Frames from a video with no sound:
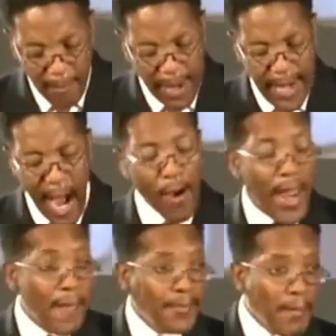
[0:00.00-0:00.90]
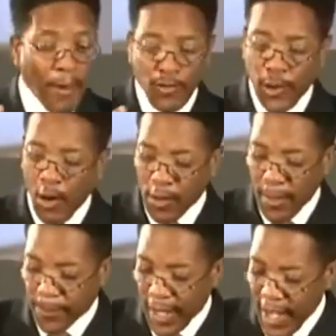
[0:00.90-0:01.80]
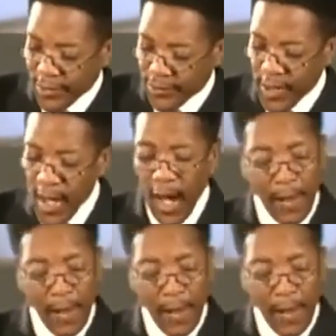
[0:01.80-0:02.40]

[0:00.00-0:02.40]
But now in the most holy place